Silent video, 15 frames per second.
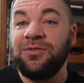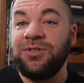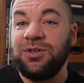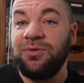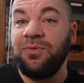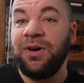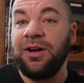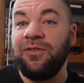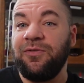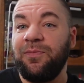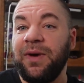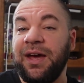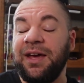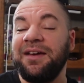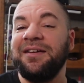to one of
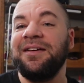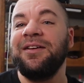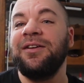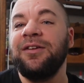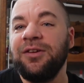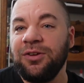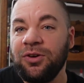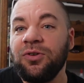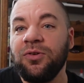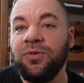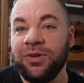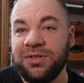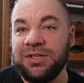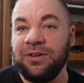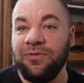my
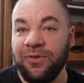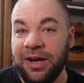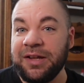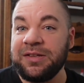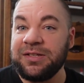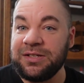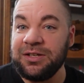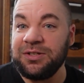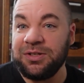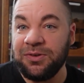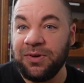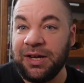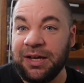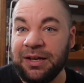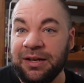quilty friends to do
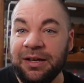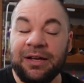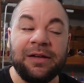it.